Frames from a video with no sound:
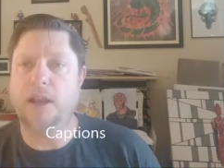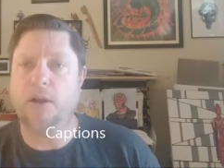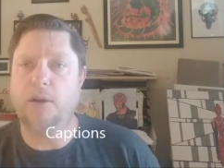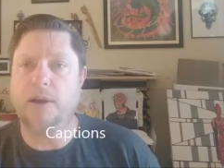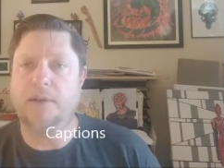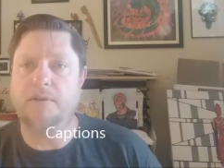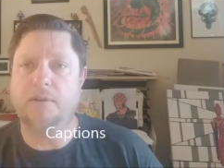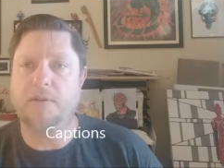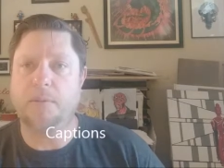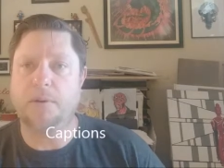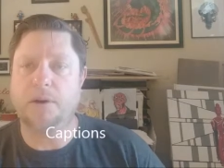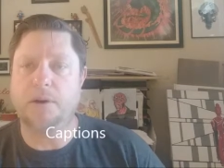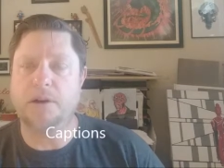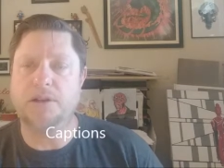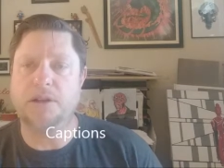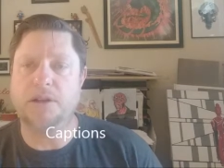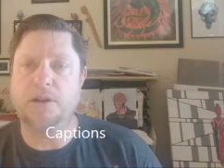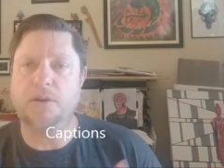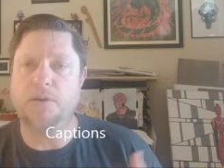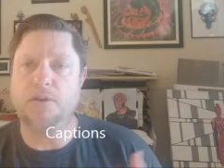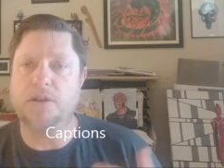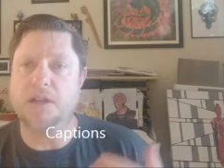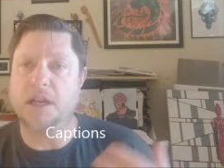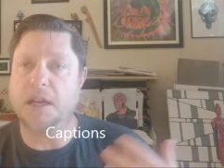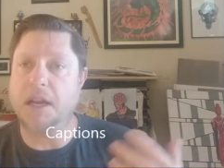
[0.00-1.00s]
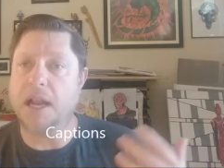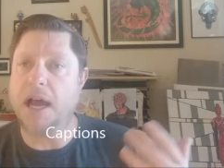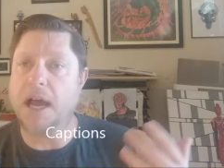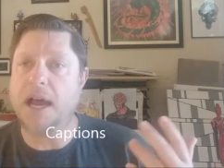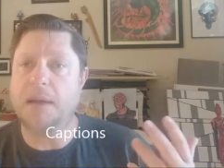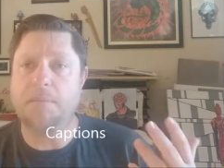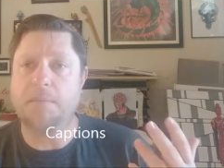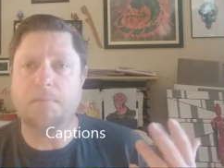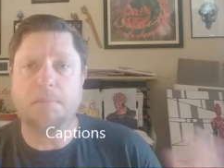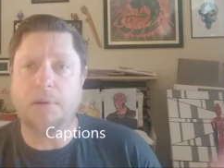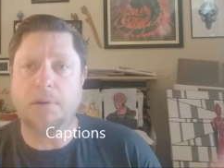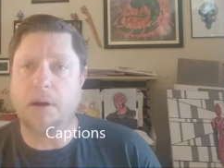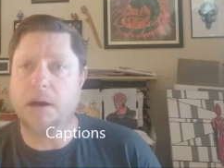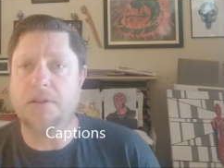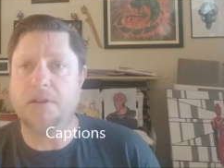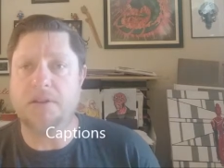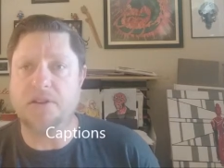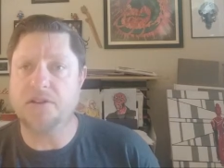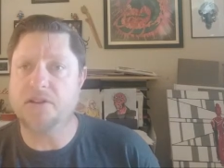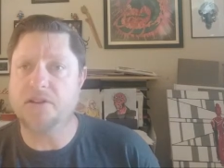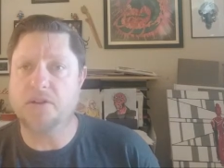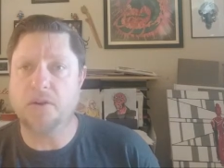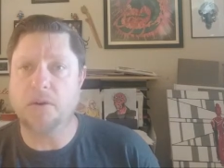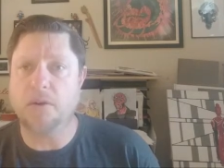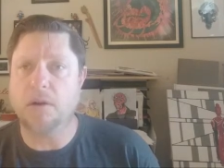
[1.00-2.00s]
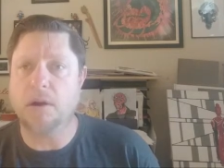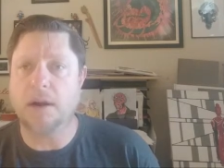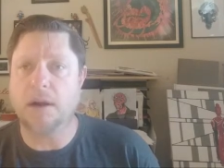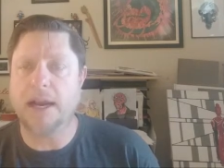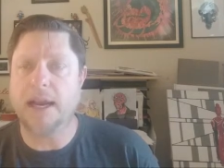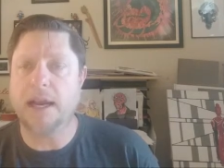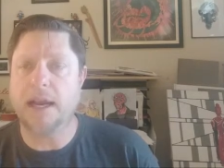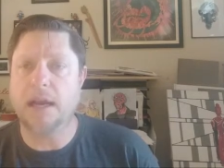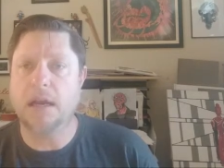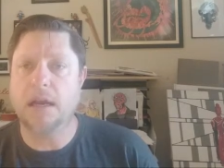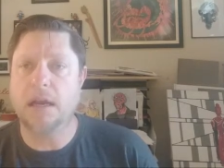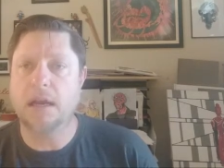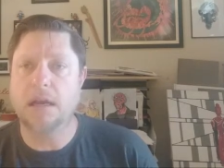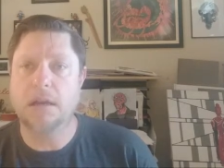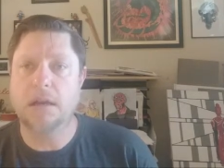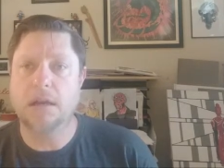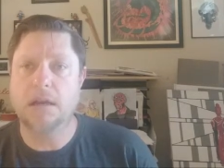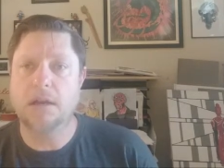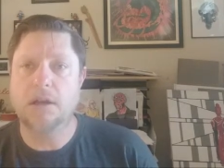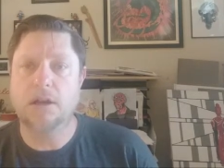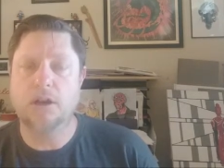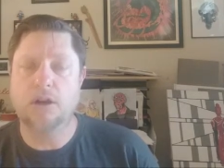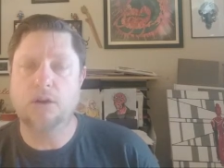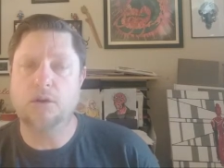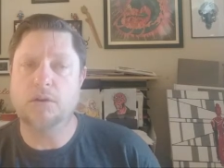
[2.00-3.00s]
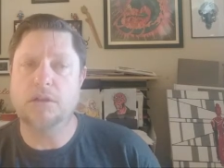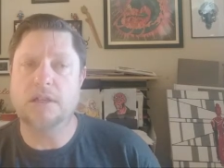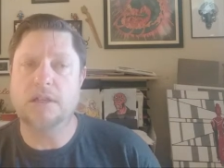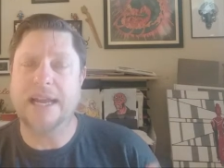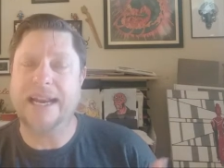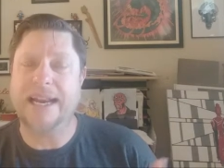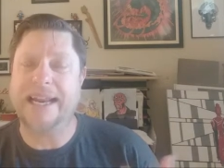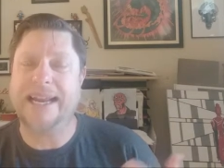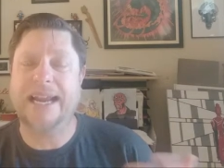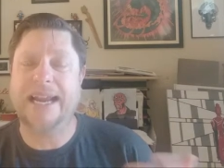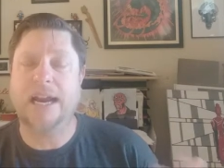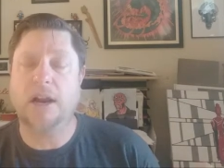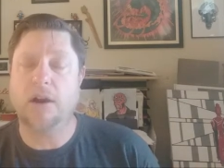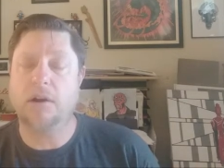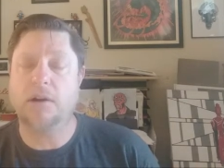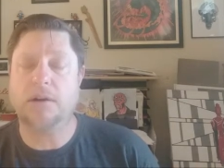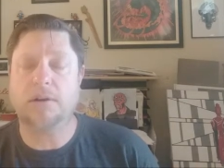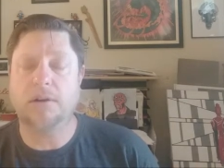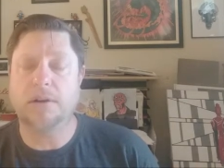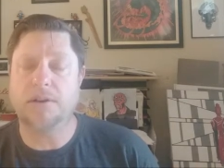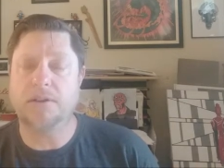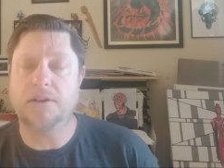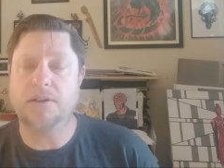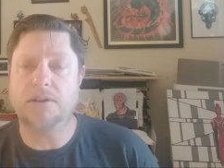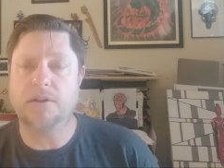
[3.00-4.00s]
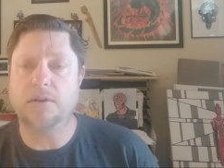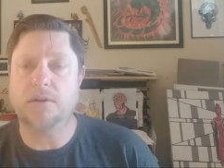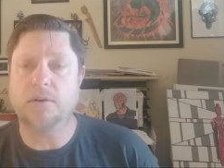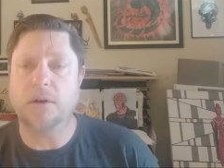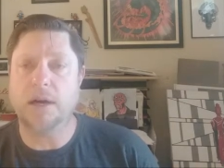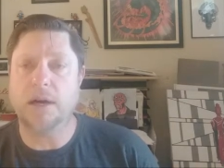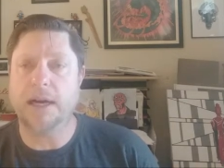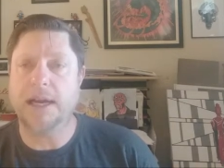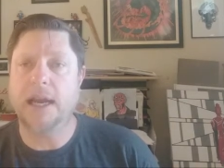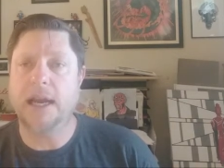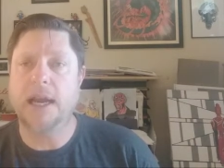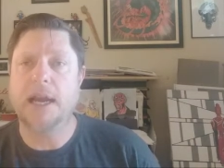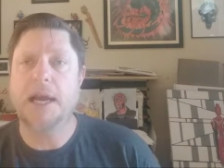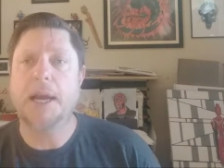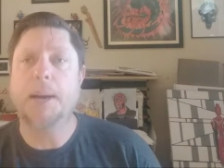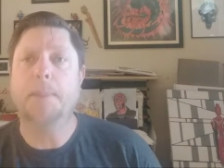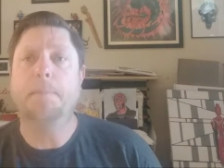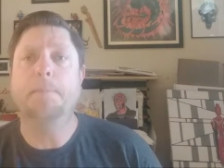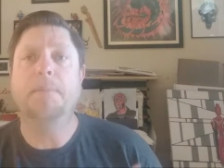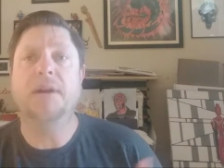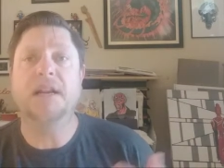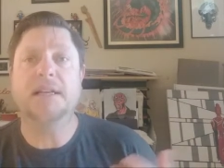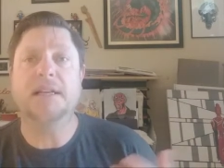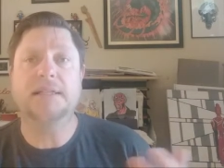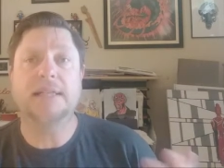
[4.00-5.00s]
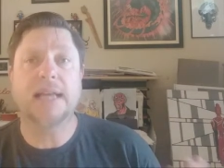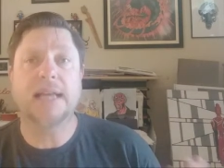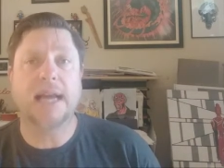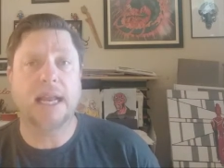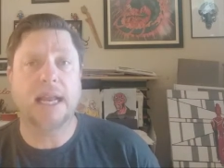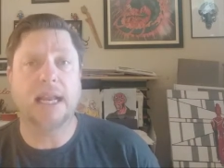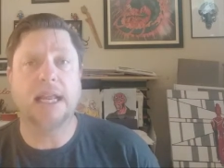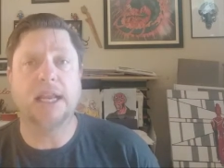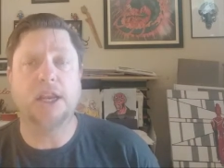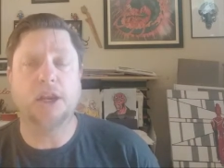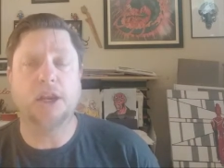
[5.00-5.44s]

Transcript: You have a person who's not part of the story, who's not a character in the story, but is telling